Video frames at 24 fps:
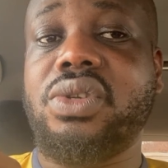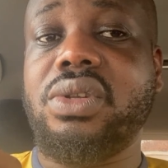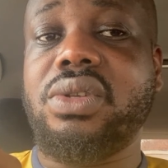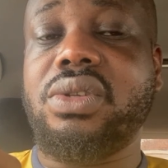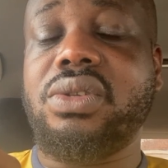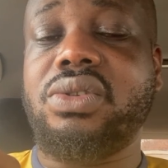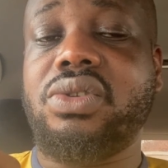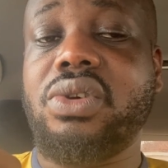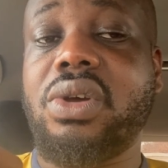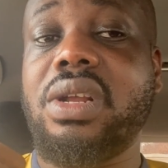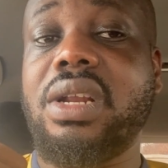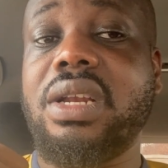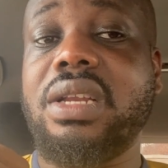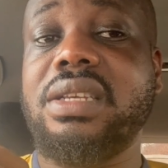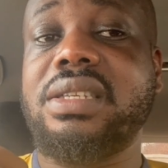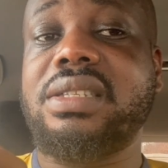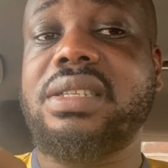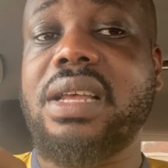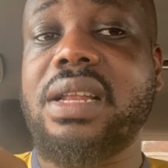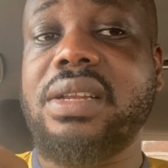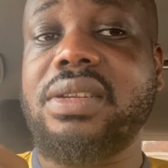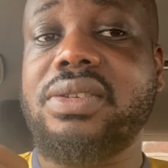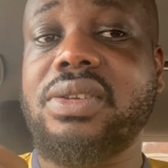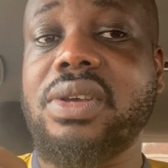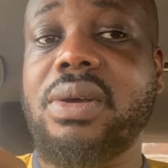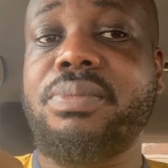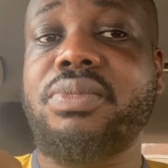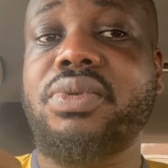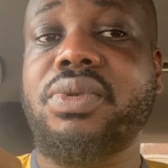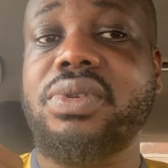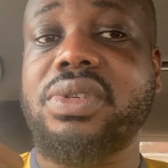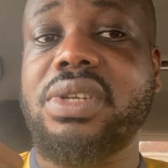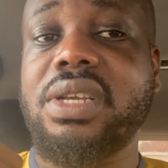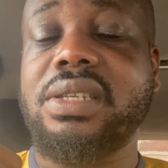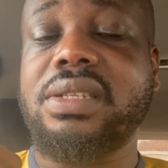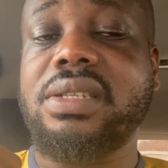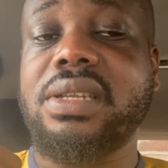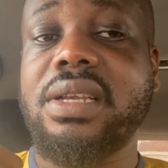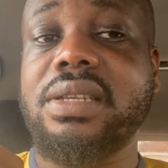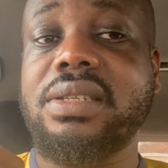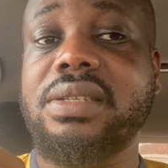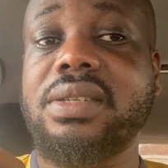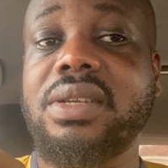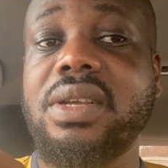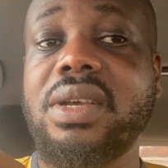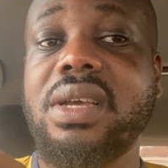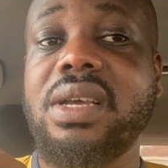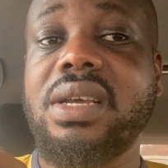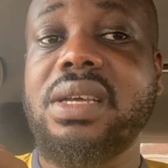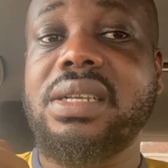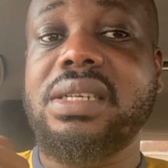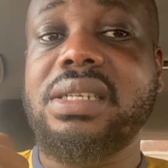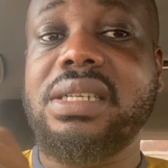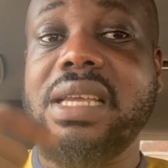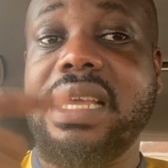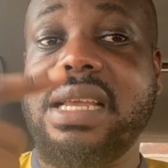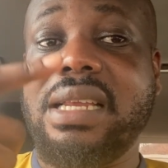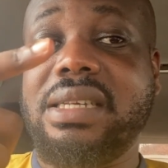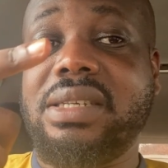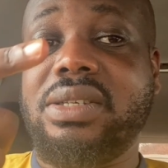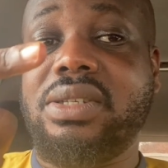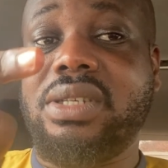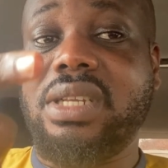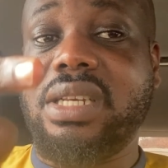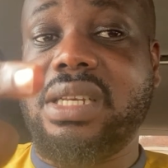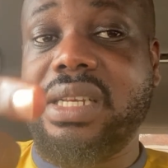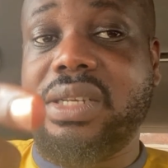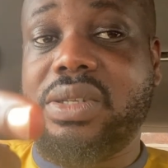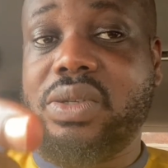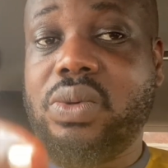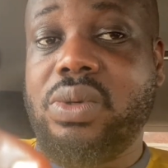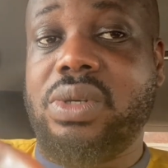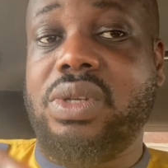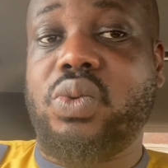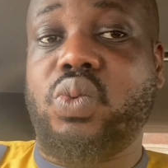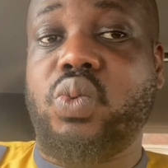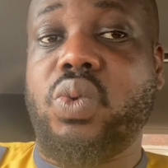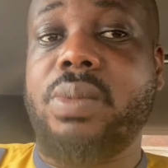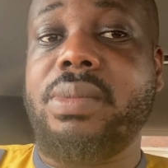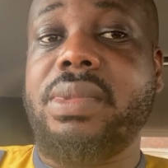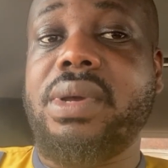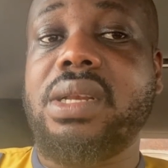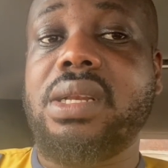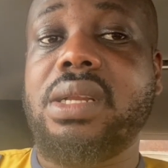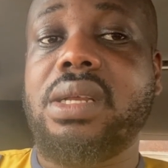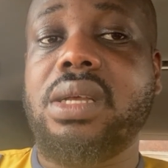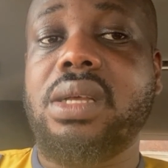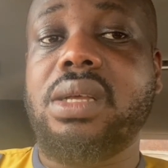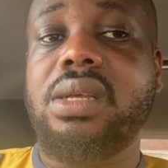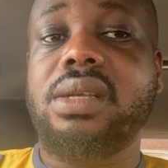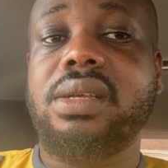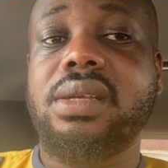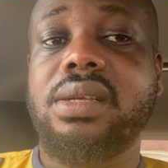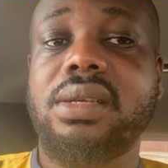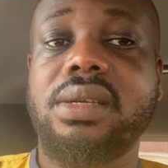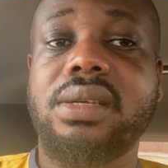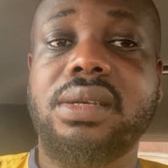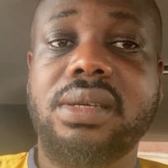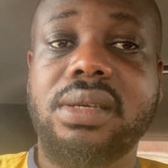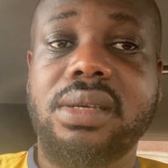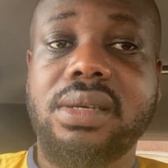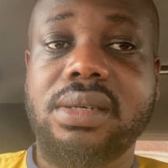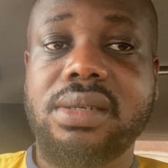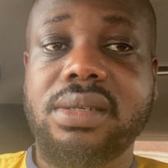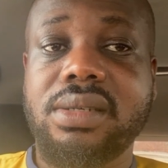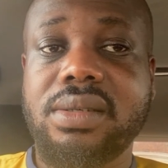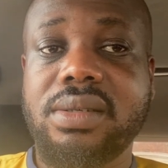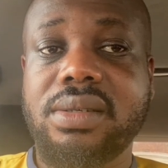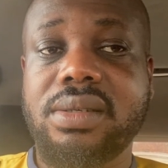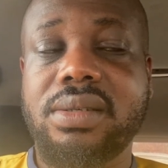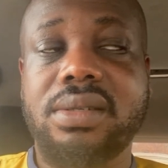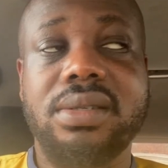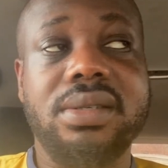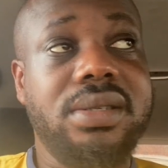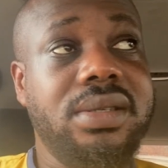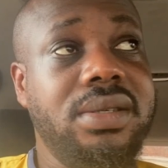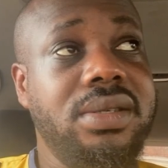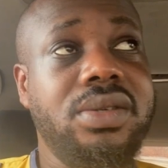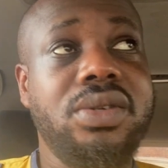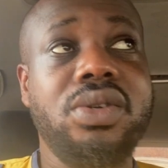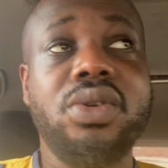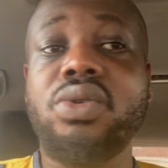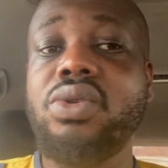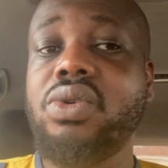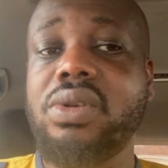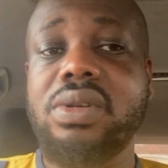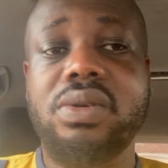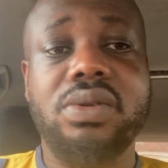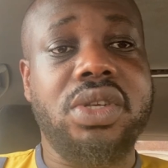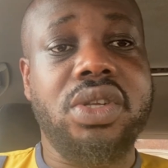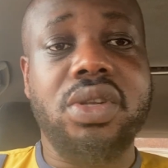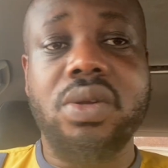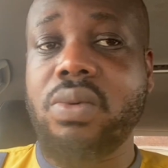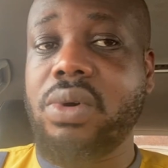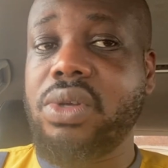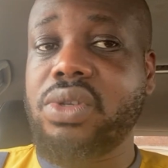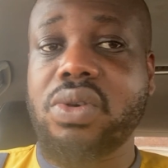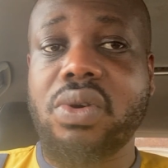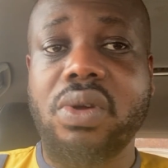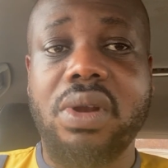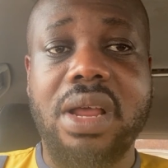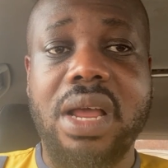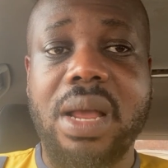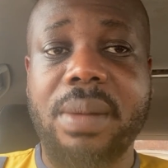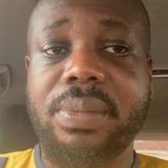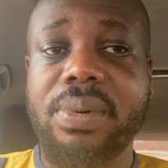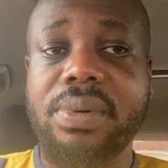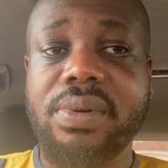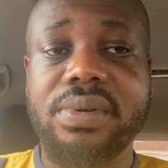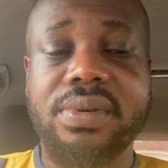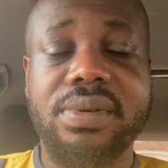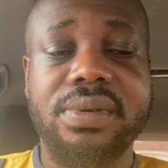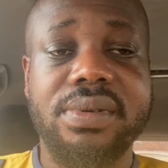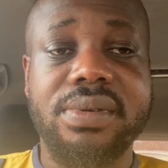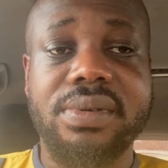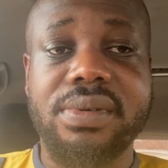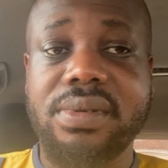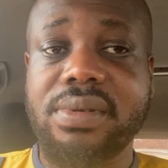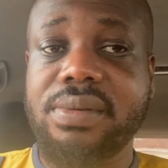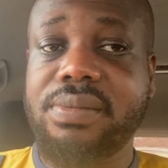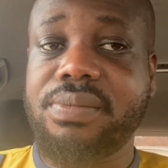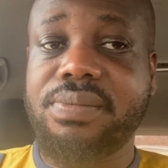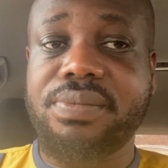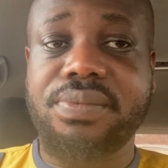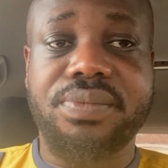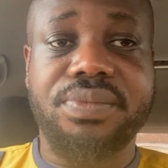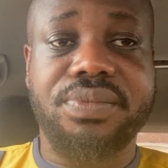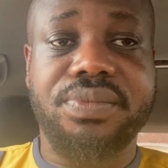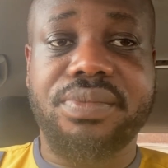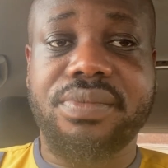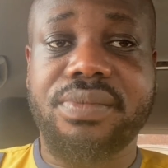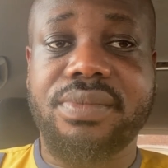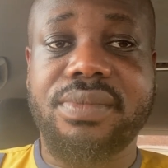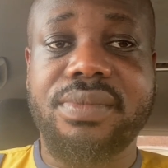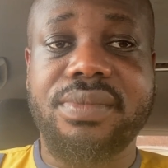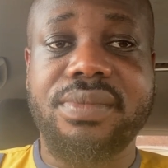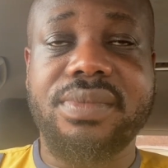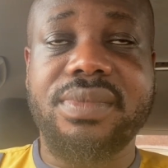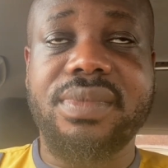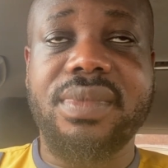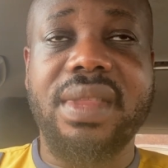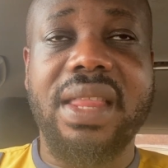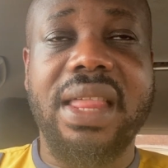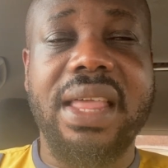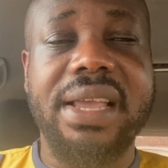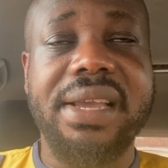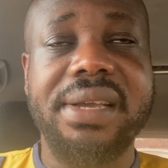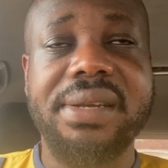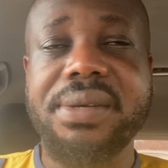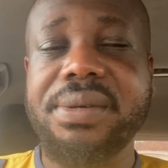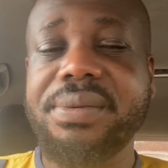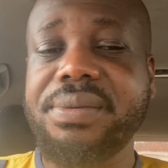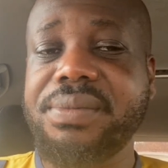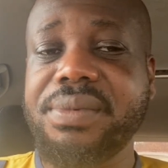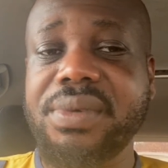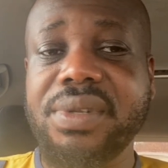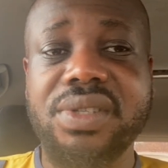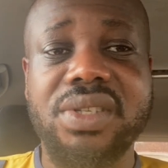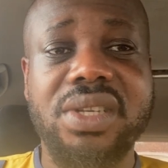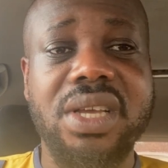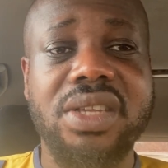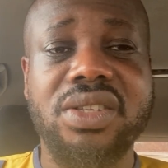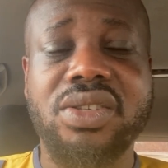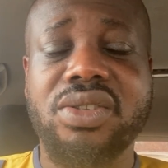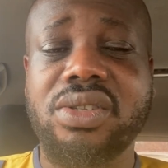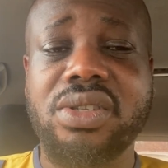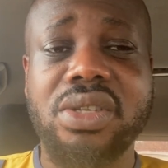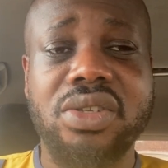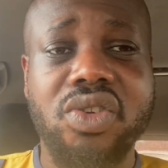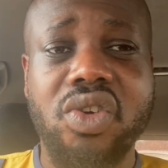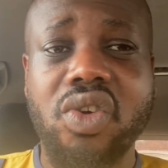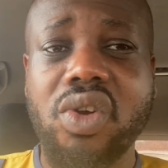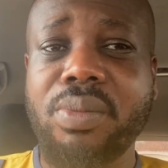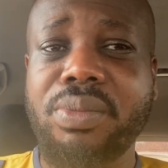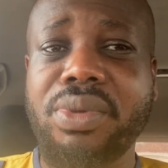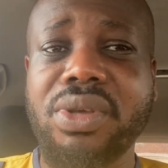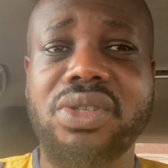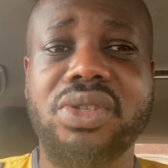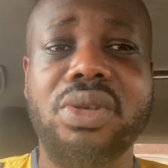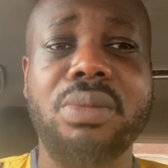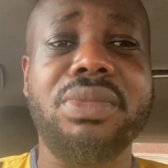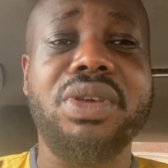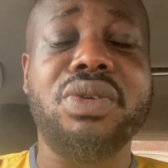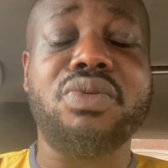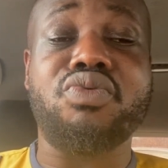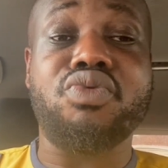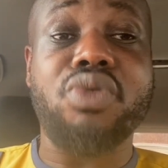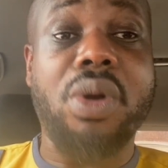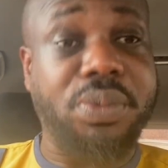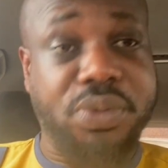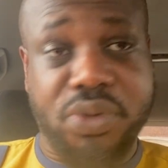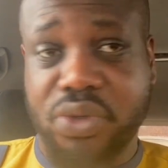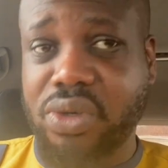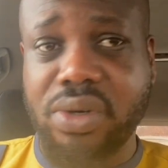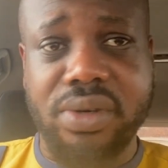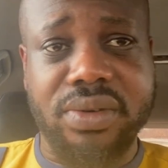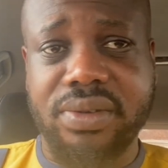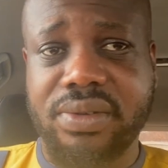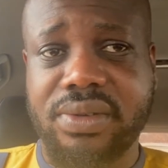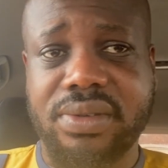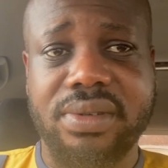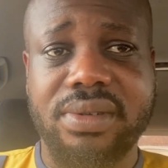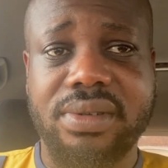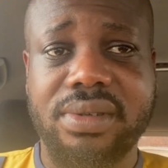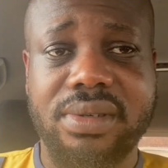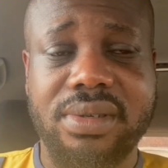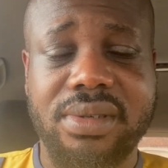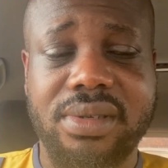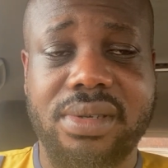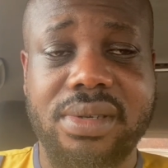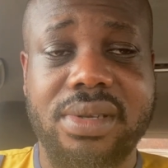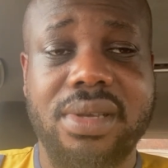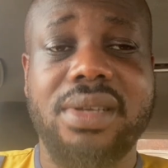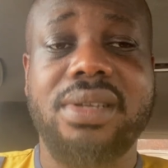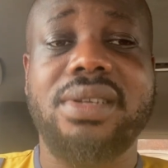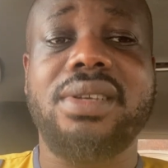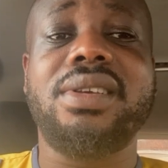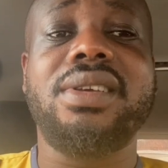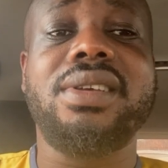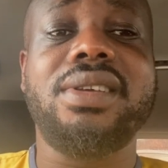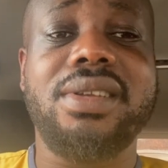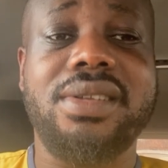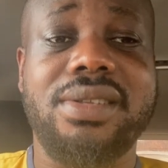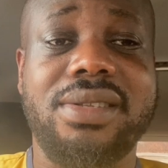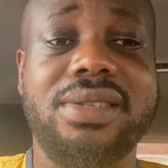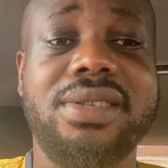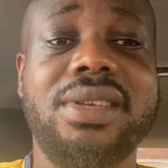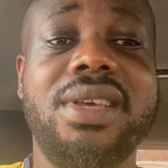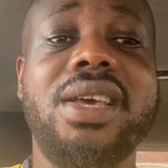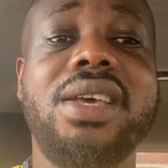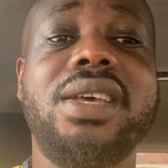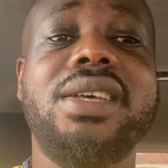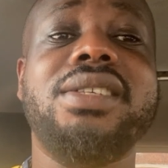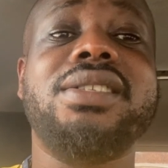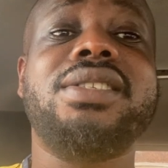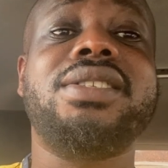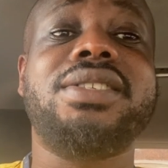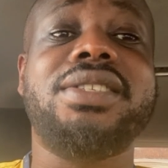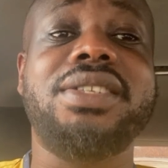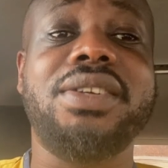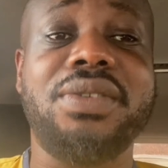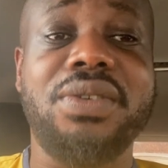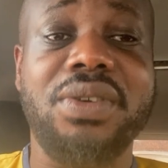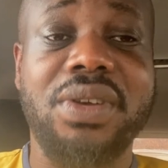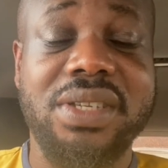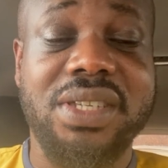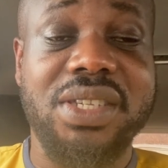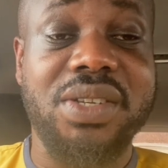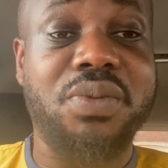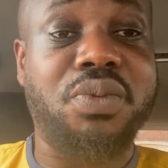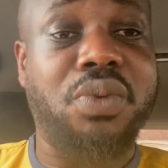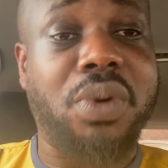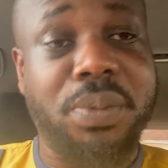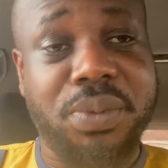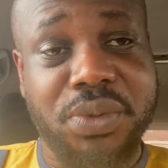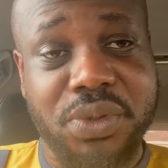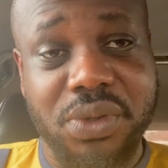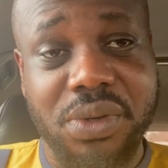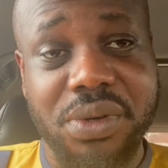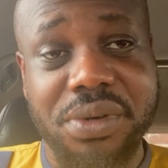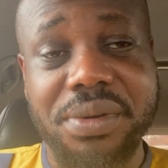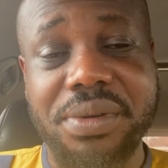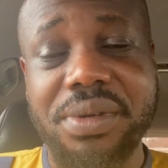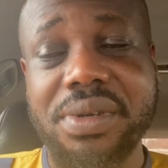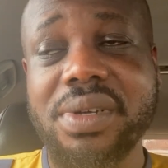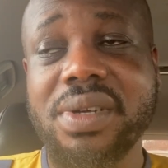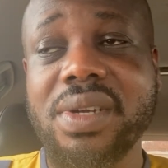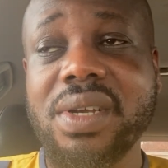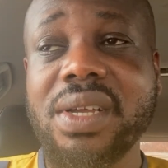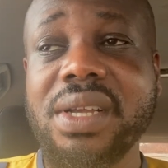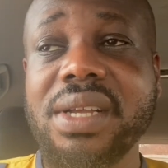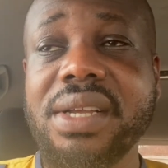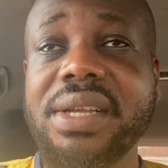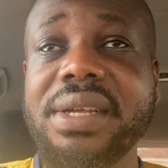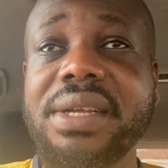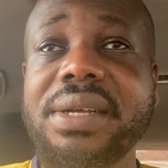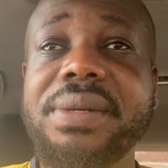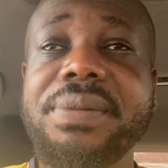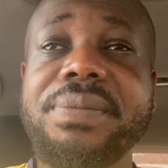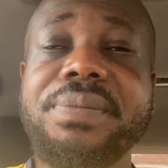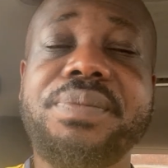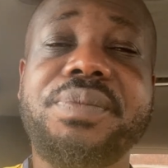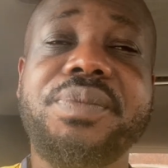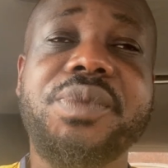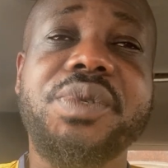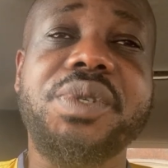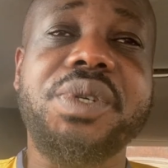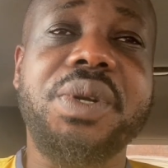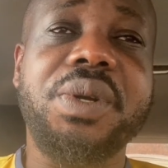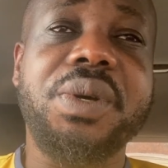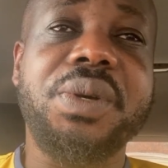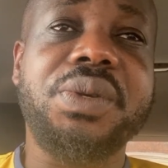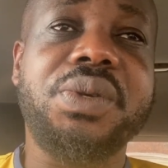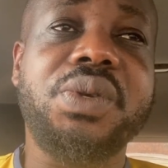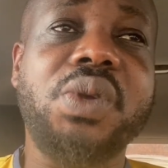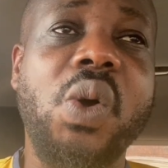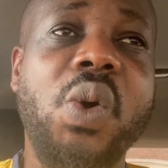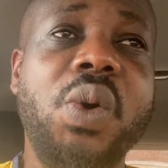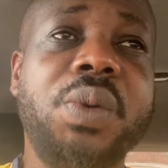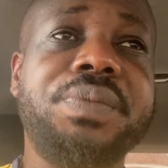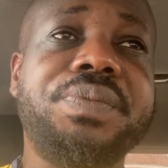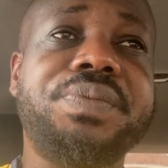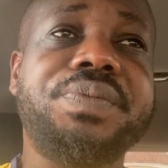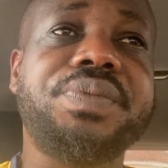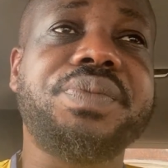journalists and some protesters. They did it to these women. You know what's going to happen. You know, there's going to be some eruptions. It's serious eruption. You know, so